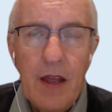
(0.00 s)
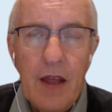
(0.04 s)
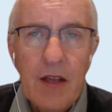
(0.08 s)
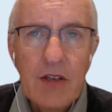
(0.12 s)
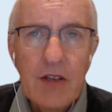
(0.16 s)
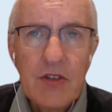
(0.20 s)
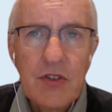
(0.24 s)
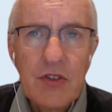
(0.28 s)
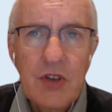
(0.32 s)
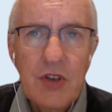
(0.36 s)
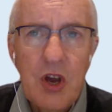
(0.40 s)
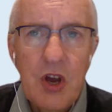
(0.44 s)

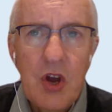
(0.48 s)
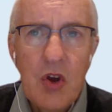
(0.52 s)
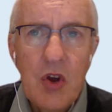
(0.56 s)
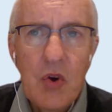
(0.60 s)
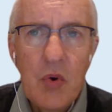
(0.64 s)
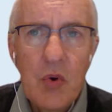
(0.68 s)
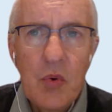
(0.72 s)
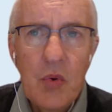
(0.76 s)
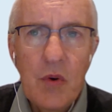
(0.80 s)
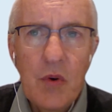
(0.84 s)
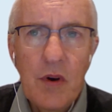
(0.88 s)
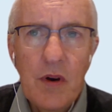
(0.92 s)

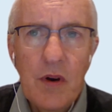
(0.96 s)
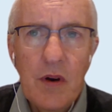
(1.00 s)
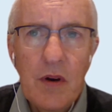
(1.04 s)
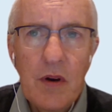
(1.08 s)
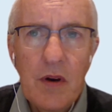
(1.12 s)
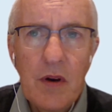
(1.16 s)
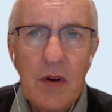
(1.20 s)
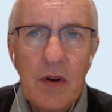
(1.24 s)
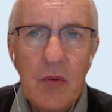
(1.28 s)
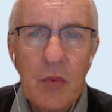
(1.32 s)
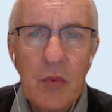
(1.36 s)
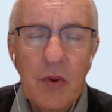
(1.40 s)
So
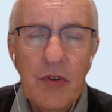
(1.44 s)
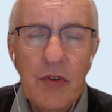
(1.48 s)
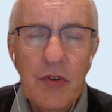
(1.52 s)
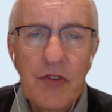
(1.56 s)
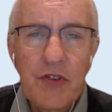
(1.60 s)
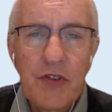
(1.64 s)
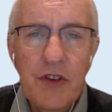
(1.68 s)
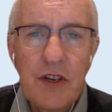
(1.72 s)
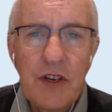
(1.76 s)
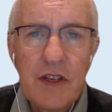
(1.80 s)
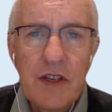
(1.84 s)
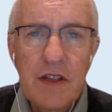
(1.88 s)
we'll
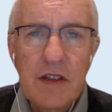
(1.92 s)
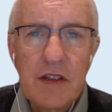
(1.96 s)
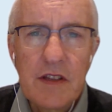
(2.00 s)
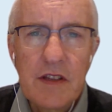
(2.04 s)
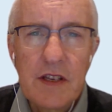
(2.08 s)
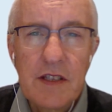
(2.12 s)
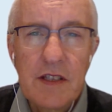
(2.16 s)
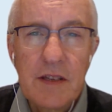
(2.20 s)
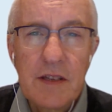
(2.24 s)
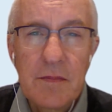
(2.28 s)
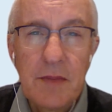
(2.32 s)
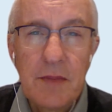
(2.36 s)
see that the
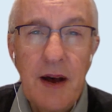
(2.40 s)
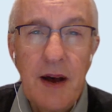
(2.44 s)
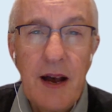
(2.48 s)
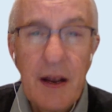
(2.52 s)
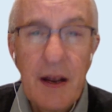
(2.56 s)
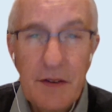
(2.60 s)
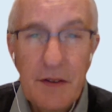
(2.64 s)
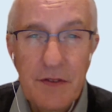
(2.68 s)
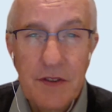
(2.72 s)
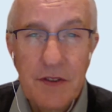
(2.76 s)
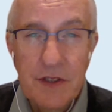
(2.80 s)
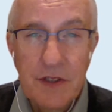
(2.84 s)

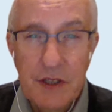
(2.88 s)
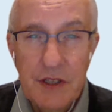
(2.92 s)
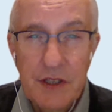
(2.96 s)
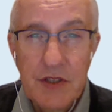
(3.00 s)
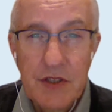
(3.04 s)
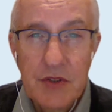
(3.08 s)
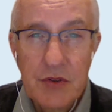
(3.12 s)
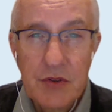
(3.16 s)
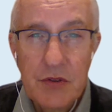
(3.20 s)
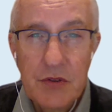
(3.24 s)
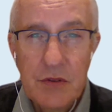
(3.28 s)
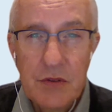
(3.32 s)
demand for
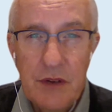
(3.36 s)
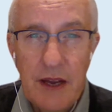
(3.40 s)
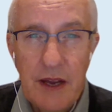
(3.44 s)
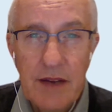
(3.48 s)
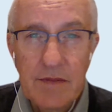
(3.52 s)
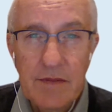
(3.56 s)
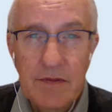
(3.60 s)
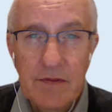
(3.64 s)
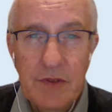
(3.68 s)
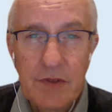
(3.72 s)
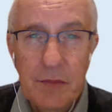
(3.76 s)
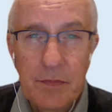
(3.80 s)
diesel
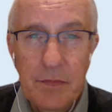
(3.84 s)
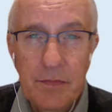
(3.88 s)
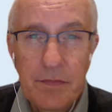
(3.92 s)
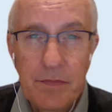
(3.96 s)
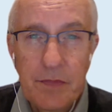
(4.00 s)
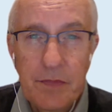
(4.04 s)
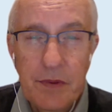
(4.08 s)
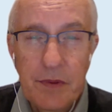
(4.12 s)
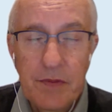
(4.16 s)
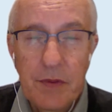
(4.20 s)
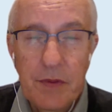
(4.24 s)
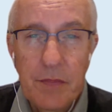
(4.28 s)
and for
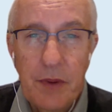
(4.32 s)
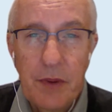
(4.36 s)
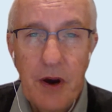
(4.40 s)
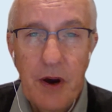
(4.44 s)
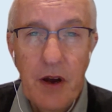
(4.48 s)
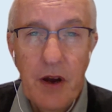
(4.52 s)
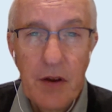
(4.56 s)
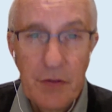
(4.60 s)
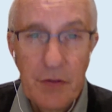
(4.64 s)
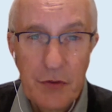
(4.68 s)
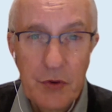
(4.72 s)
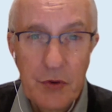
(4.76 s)

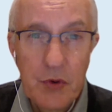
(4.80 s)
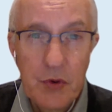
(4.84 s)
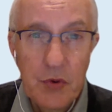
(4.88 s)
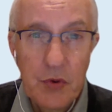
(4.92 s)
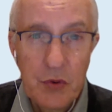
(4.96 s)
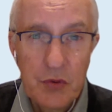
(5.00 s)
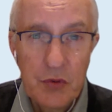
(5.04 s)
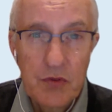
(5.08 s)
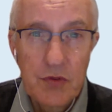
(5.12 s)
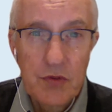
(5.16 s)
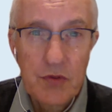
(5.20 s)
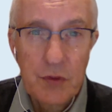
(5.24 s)

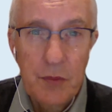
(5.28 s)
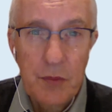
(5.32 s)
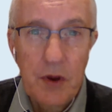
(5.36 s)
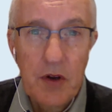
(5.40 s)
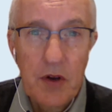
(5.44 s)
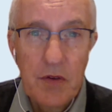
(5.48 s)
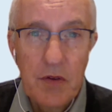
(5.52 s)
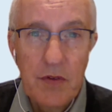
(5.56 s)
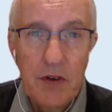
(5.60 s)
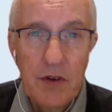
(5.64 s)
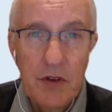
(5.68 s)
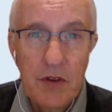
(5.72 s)
biofuels for
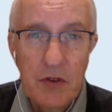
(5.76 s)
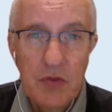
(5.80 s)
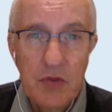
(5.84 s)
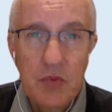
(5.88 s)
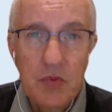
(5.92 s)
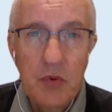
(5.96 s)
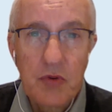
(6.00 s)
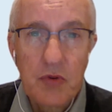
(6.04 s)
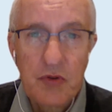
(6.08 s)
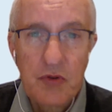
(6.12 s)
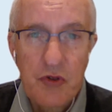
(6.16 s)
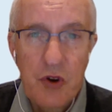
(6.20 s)
motor vehicles
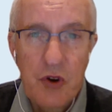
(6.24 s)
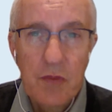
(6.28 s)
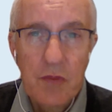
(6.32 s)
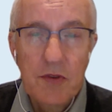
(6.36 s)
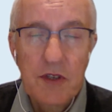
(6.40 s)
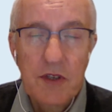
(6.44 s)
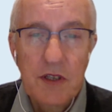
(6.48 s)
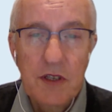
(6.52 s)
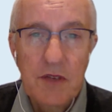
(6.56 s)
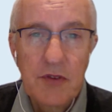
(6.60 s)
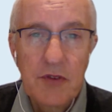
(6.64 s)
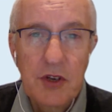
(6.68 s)
will drop
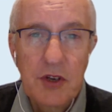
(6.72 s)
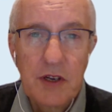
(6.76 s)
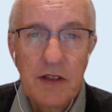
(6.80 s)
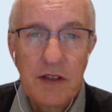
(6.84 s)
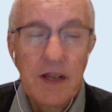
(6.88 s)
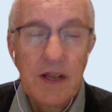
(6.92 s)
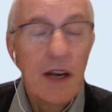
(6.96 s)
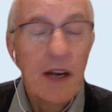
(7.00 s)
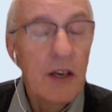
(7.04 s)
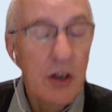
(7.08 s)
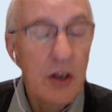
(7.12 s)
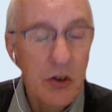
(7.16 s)
significantly, and
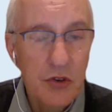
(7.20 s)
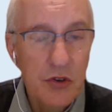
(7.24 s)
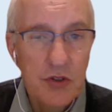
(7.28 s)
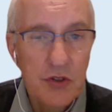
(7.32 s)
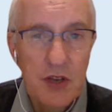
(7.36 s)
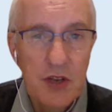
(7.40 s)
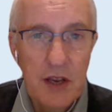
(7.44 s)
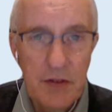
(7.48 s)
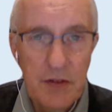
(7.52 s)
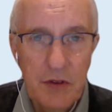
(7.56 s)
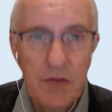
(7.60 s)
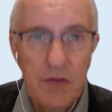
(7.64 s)
that includes
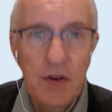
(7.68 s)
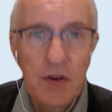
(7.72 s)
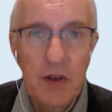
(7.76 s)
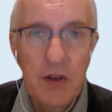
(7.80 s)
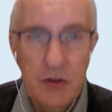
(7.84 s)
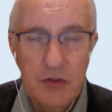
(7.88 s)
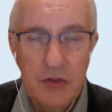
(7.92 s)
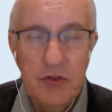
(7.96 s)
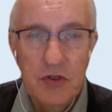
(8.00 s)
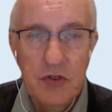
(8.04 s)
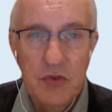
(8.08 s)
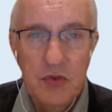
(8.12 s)
heavy
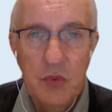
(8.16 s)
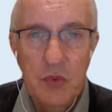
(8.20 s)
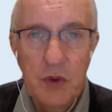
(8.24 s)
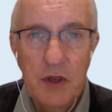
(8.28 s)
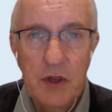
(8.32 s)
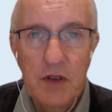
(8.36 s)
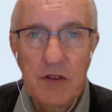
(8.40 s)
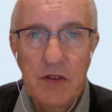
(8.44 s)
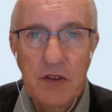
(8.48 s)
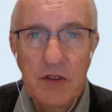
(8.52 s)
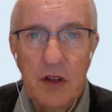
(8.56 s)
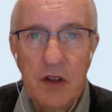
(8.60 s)
vehicles as
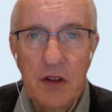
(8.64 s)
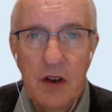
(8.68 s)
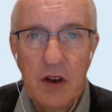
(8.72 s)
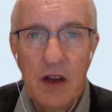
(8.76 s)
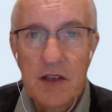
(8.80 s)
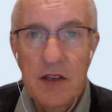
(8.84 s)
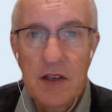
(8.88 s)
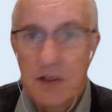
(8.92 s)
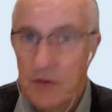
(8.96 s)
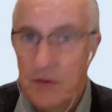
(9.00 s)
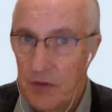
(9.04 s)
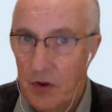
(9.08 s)
well. So the
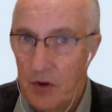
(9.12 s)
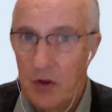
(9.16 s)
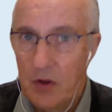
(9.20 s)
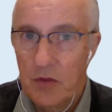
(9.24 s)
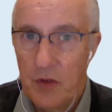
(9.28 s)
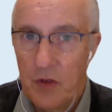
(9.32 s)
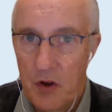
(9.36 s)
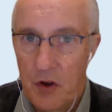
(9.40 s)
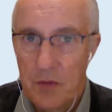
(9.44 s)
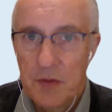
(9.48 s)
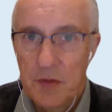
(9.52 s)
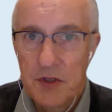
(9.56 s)
likes of
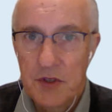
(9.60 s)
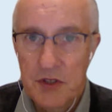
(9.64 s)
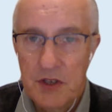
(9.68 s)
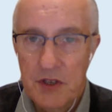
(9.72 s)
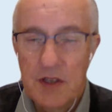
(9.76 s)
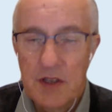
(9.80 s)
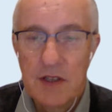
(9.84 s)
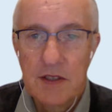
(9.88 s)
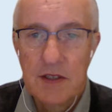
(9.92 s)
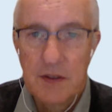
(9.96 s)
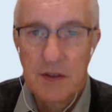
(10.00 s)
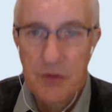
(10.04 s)
Volvo and
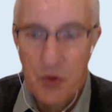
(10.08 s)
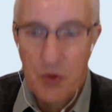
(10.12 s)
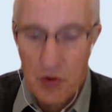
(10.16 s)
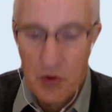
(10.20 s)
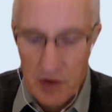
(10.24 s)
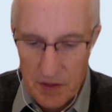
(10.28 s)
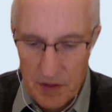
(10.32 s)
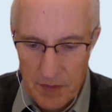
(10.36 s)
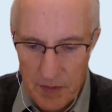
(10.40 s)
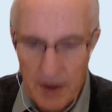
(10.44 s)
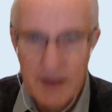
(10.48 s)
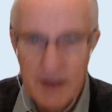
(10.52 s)
Mercedes have
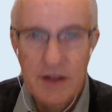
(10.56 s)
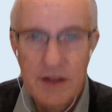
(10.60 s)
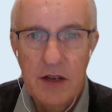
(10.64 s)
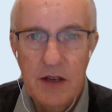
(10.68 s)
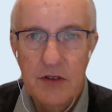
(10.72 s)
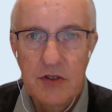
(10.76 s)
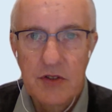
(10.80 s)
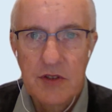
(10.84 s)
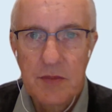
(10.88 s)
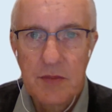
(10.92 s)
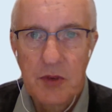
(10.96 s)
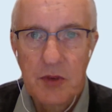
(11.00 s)
already made
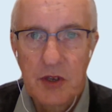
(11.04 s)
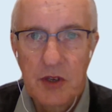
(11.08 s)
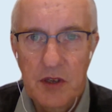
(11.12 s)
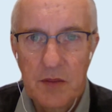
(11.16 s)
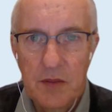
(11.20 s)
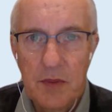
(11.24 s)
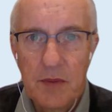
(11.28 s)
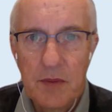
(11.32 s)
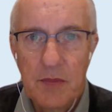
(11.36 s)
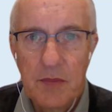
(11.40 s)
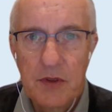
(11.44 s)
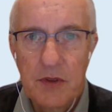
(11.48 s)
those similar
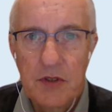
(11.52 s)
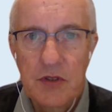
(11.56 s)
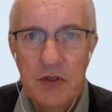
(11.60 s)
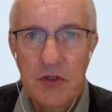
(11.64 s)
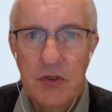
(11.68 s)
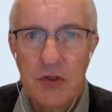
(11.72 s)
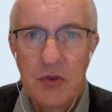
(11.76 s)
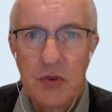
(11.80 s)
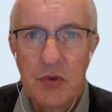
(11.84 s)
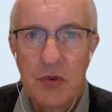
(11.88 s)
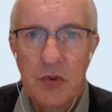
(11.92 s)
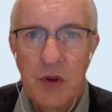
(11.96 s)
commitments
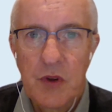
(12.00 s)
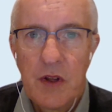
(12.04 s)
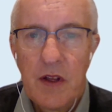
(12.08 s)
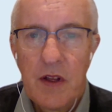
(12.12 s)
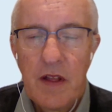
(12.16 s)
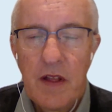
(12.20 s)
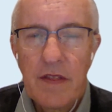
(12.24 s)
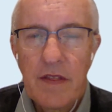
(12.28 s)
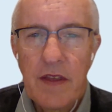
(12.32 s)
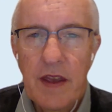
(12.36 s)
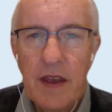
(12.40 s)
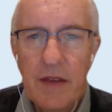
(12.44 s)
to
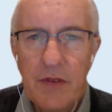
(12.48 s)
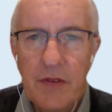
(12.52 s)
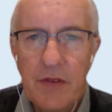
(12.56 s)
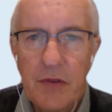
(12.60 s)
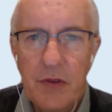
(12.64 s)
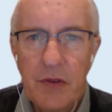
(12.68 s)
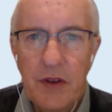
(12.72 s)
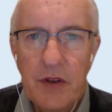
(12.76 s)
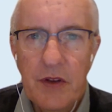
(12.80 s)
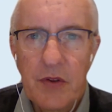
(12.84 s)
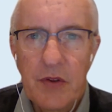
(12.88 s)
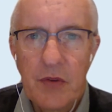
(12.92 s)
their heavy
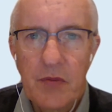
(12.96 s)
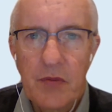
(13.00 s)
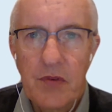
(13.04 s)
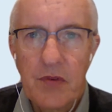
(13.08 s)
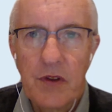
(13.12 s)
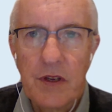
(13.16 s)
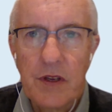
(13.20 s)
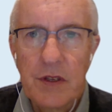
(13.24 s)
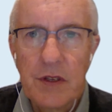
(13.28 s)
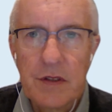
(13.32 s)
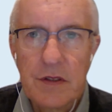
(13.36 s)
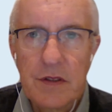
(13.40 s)
vehicle
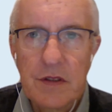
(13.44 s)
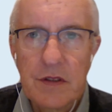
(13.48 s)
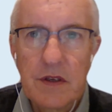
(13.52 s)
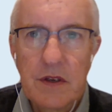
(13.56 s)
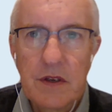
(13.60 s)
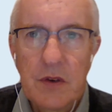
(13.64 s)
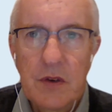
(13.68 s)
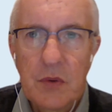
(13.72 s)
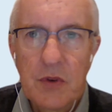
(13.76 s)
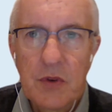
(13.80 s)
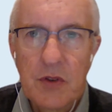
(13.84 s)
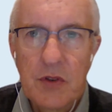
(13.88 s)
fleets,
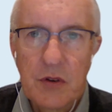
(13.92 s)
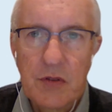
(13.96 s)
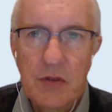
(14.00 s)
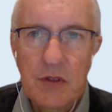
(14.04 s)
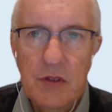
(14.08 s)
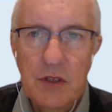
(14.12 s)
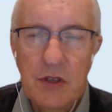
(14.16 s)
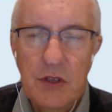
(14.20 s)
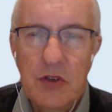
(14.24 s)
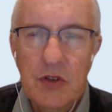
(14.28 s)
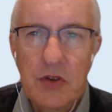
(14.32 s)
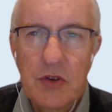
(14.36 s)
which are
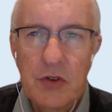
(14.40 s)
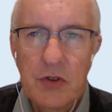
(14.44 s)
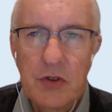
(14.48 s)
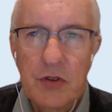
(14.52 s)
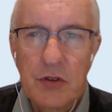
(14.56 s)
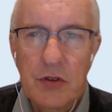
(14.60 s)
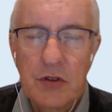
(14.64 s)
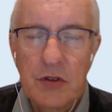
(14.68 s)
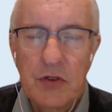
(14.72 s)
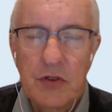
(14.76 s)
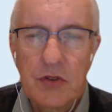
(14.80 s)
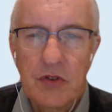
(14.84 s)
obviously
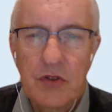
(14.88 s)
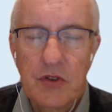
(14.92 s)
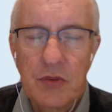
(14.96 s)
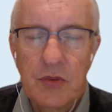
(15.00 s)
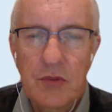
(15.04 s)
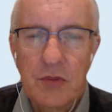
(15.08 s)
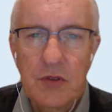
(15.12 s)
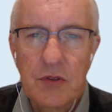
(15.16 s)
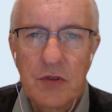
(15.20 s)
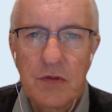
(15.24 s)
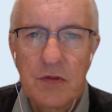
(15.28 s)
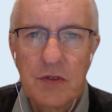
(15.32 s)
huge
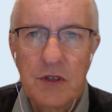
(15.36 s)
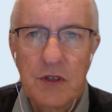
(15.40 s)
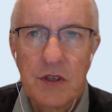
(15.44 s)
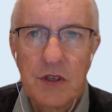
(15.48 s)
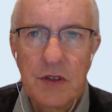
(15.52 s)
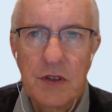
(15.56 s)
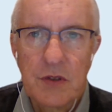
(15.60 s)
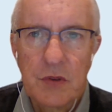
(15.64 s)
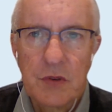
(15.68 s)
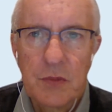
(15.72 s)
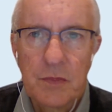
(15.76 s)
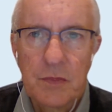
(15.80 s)
consumers of
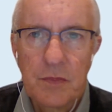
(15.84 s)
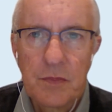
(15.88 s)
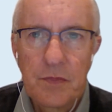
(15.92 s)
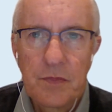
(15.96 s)
diesel.